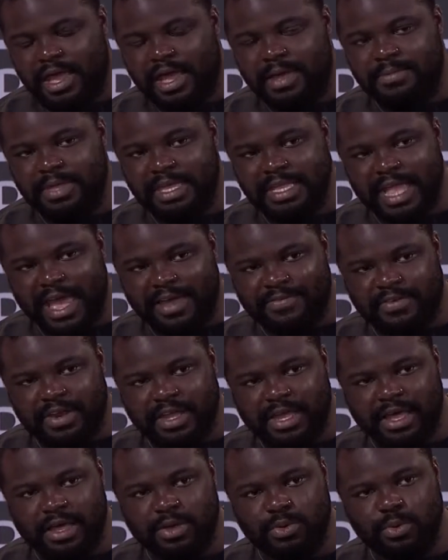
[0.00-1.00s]
in
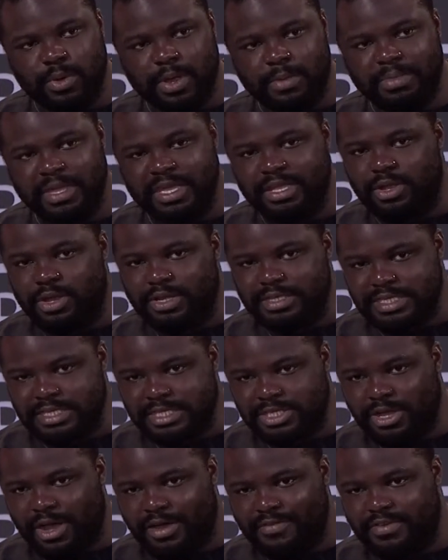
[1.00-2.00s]
Africa, who are being
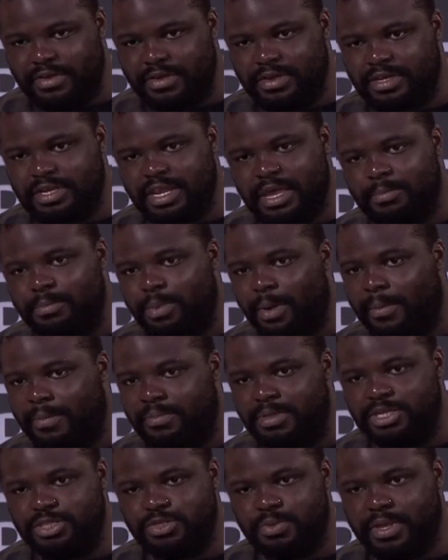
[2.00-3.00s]
undiscovered and
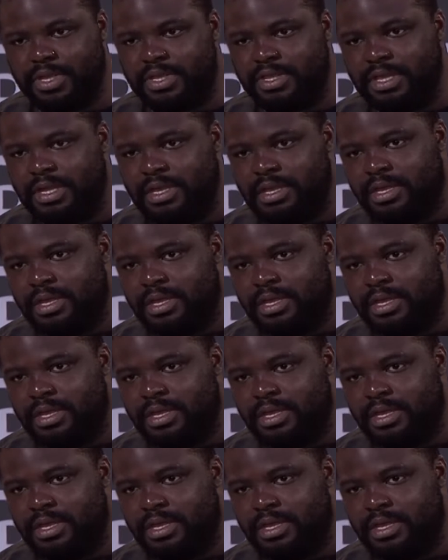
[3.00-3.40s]
probably doing